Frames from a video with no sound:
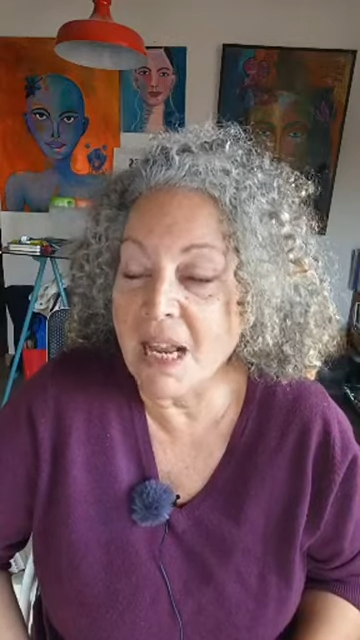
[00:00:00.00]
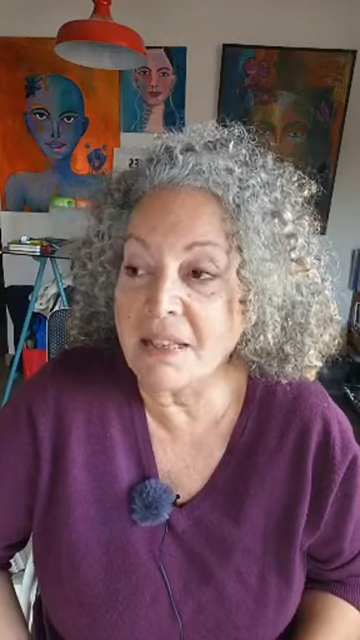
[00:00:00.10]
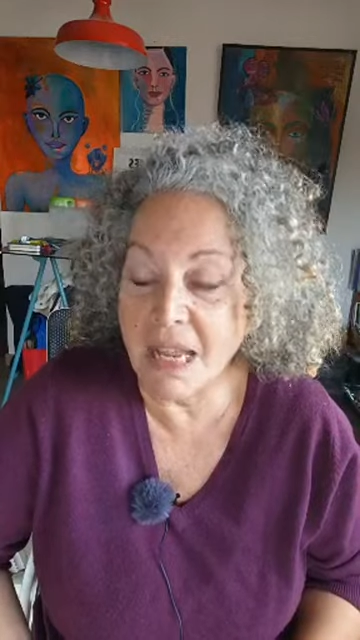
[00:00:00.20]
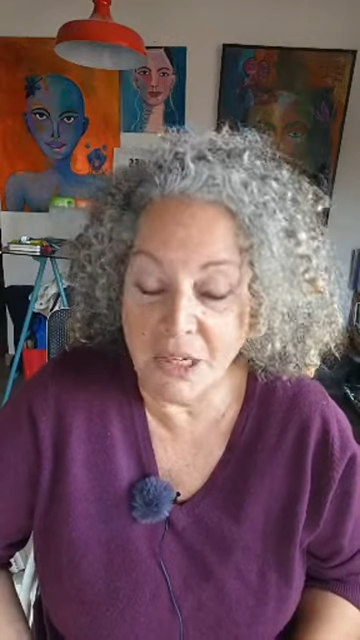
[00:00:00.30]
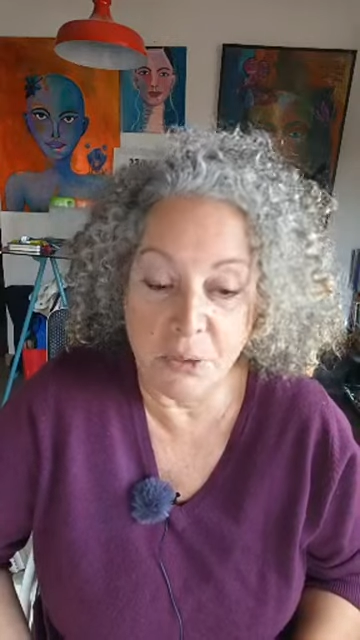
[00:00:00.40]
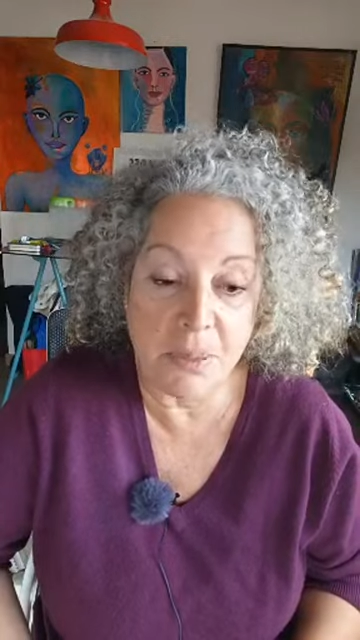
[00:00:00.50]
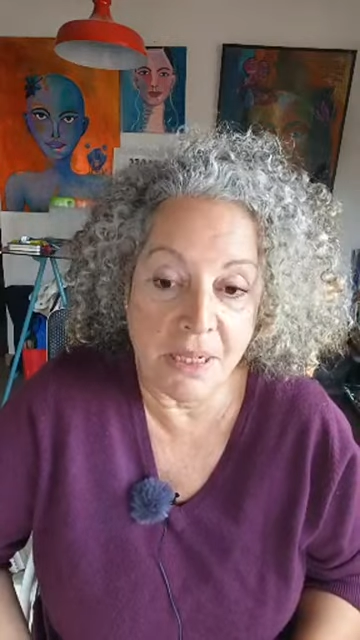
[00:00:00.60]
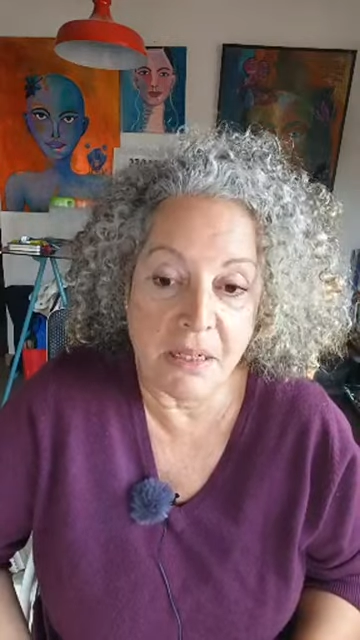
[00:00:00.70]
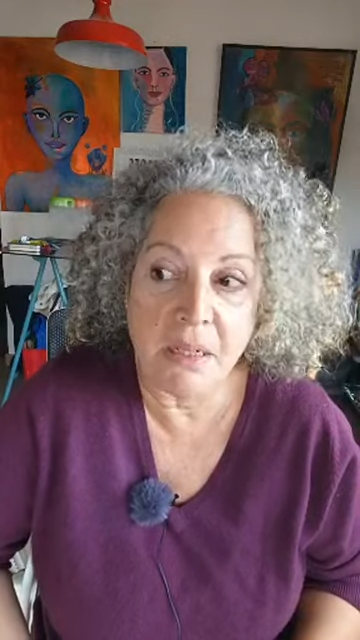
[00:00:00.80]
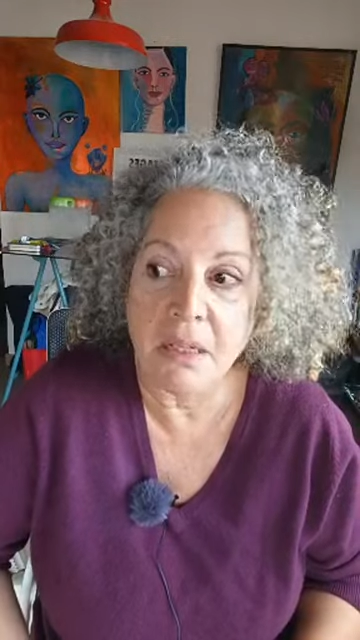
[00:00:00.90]
and hugged
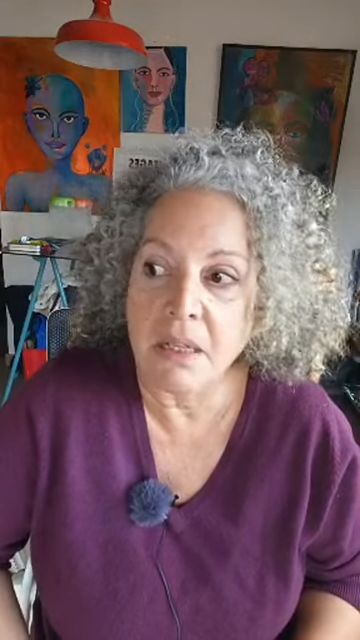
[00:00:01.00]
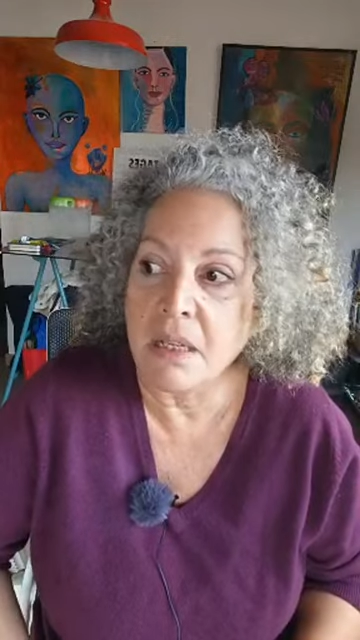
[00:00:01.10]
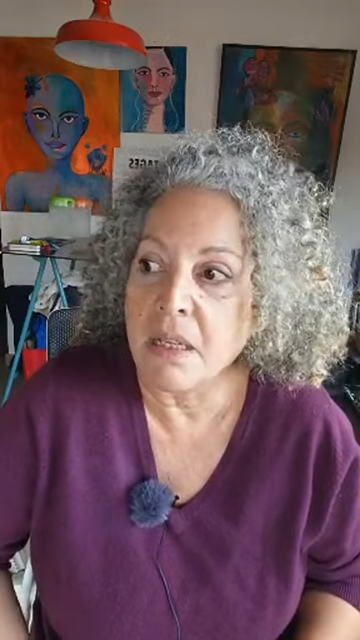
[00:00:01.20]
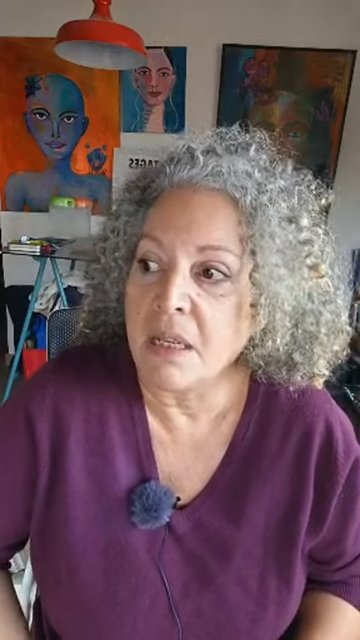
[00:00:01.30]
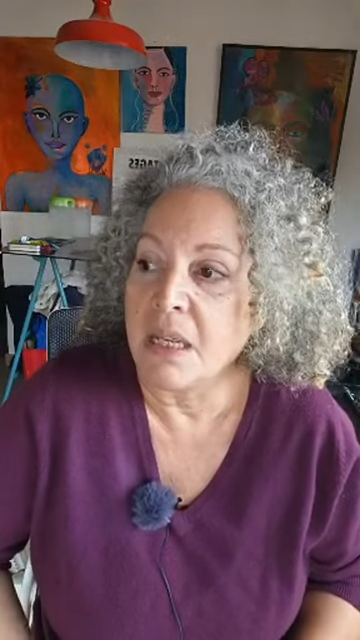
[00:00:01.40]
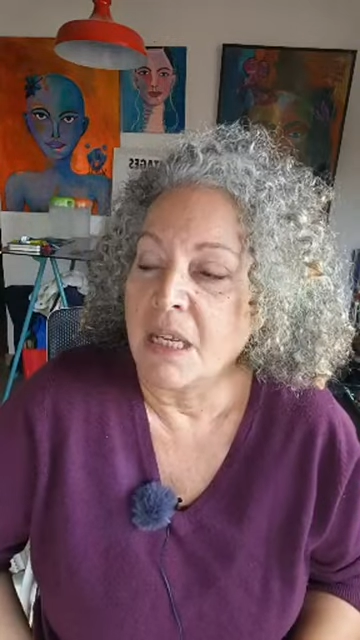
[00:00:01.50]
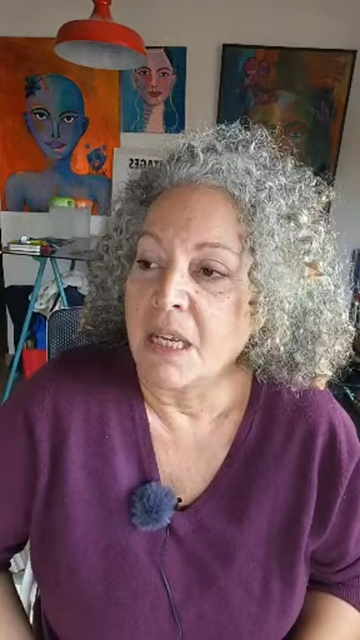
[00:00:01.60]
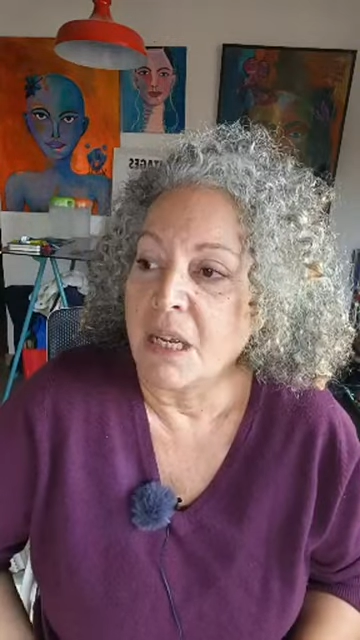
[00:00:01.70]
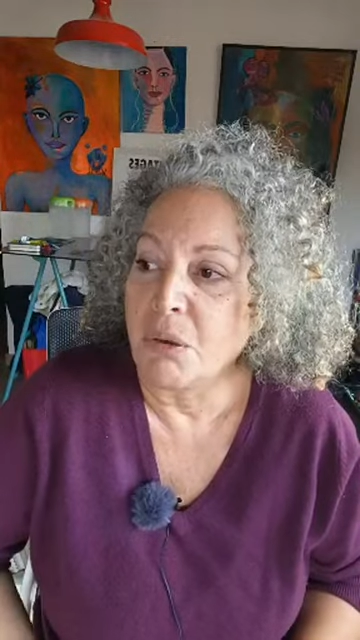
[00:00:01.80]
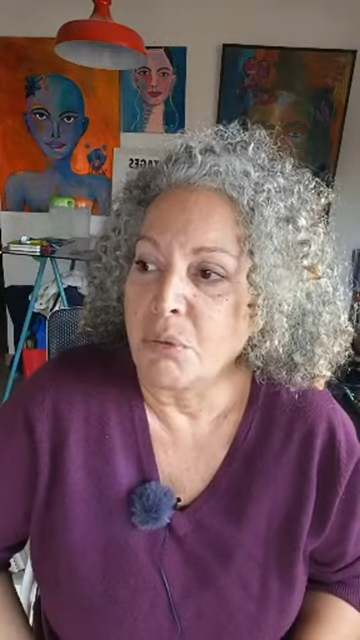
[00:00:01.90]
me,
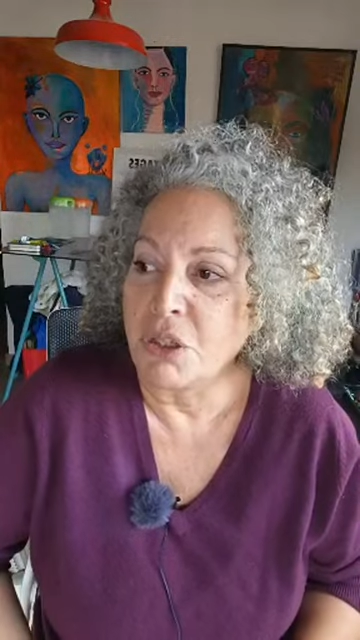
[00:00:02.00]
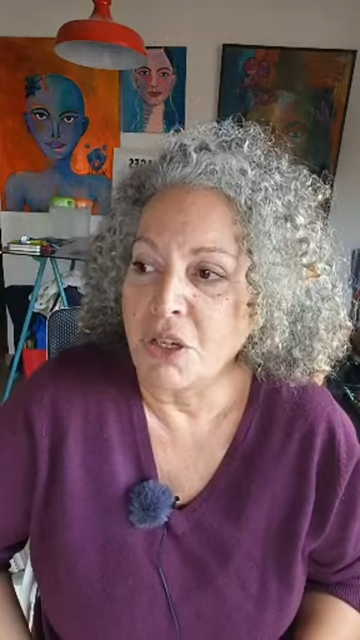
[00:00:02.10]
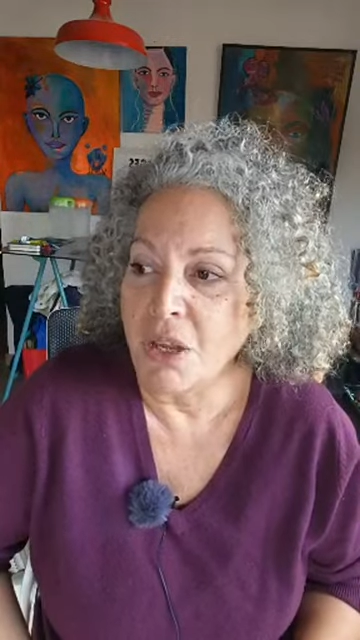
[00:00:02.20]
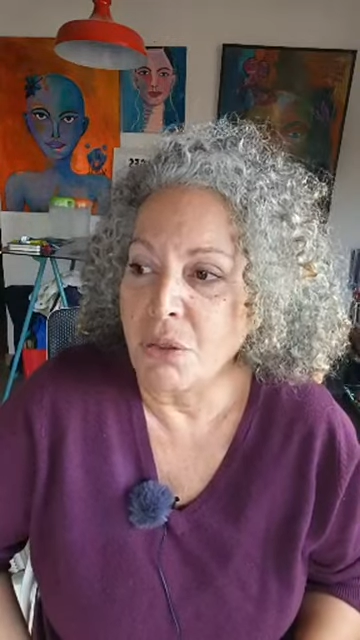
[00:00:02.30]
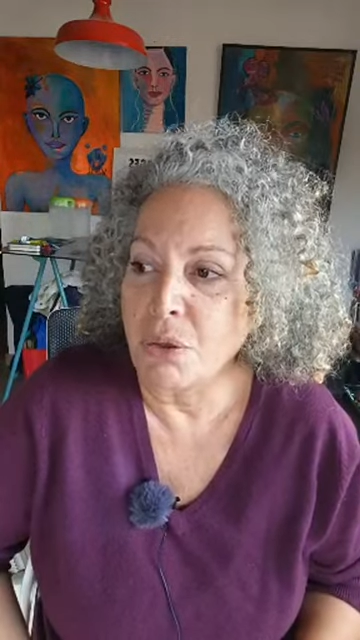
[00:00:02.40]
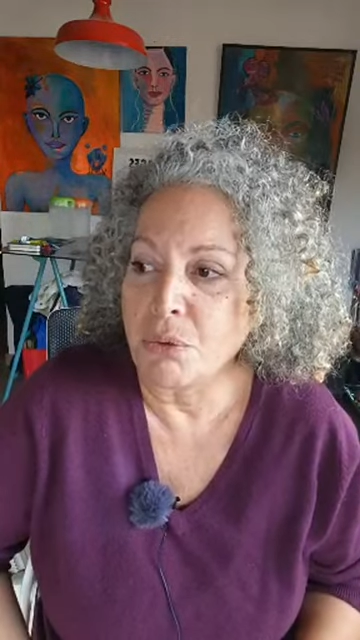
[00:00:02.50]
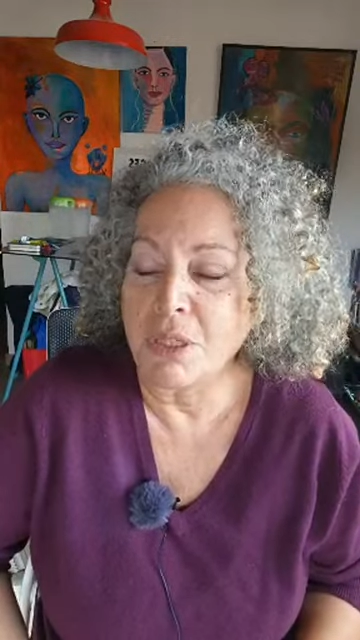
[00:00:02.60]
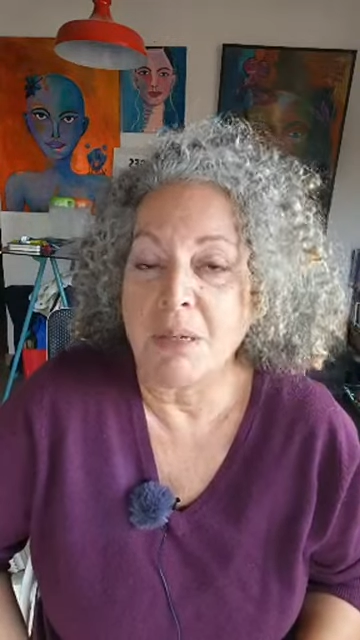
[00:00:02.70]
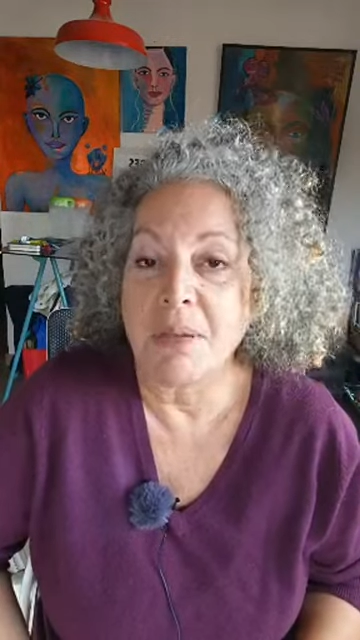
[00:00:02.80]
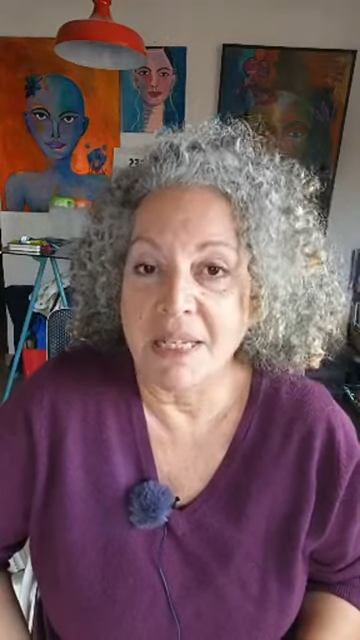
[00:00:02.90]
which I thought
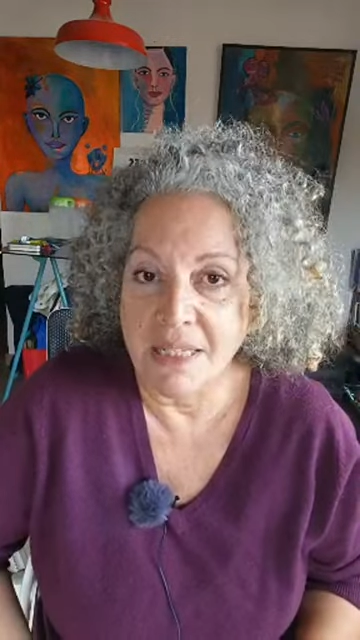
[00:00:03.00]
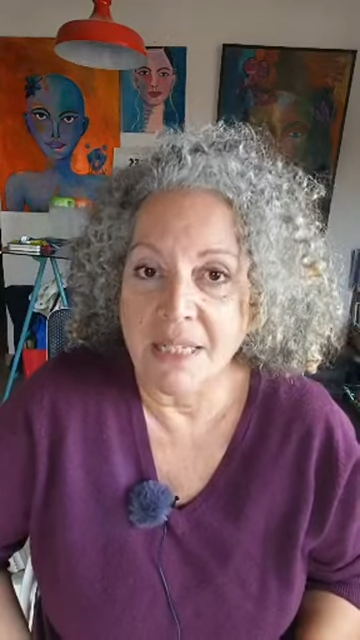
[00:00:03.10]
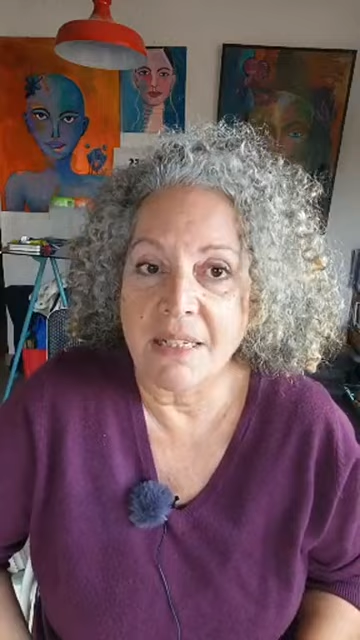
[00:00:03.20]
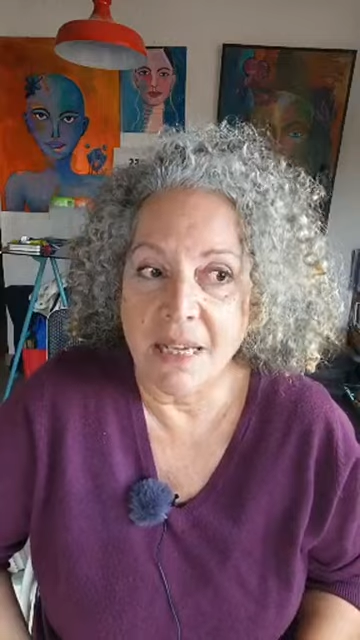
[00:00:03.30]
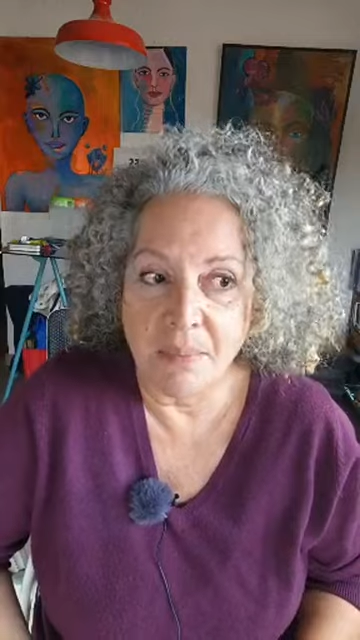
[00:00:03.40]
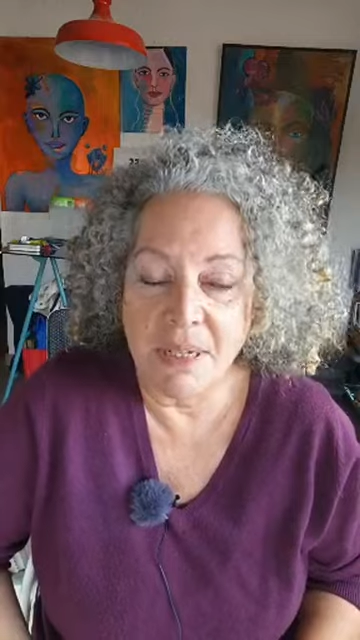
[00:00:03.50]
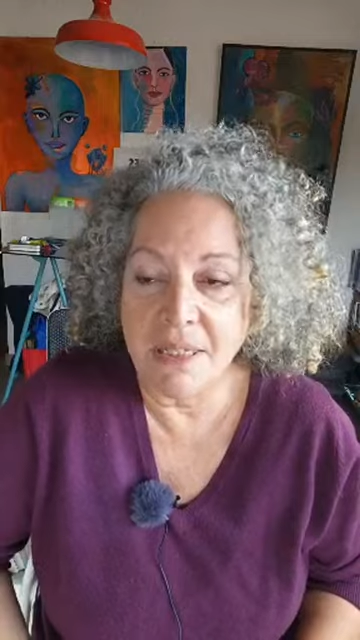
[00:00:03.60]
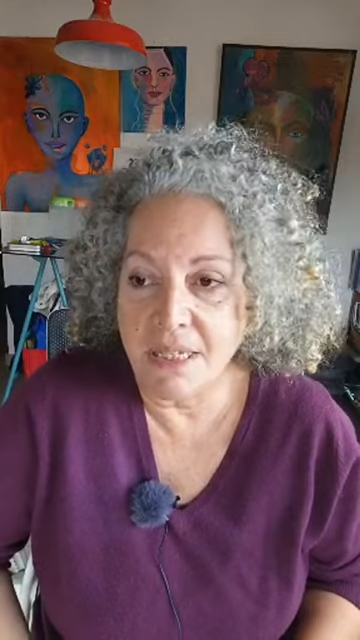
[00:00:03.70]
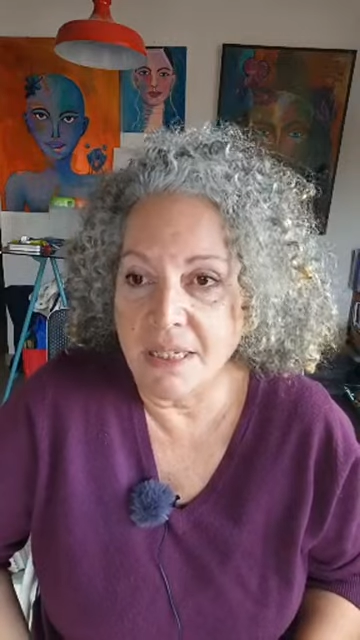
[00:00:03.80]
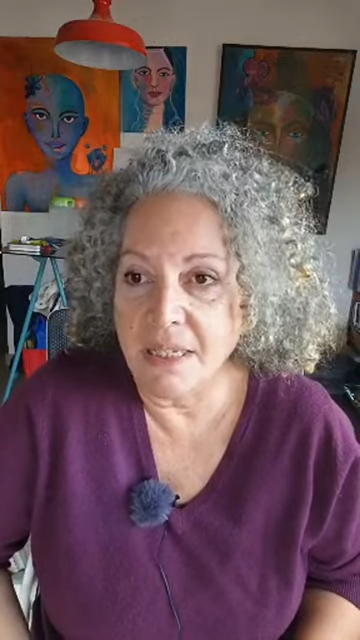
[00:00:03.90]
was amazing,
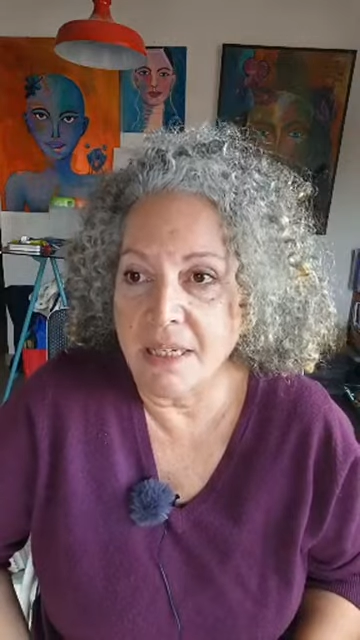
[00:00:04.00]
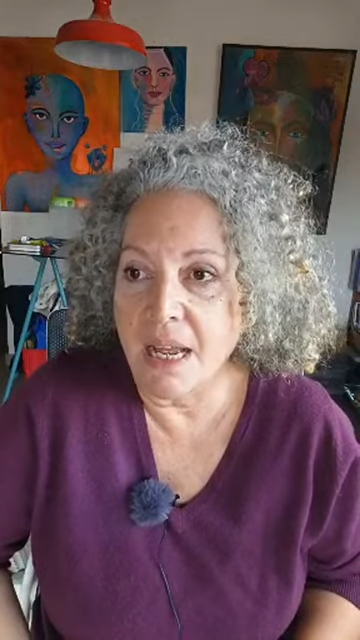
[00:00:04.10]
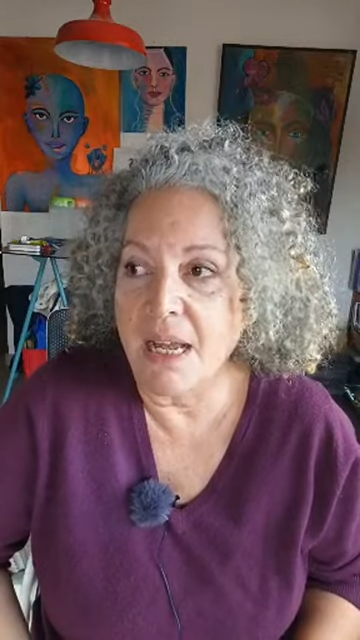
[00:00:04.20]
amazing.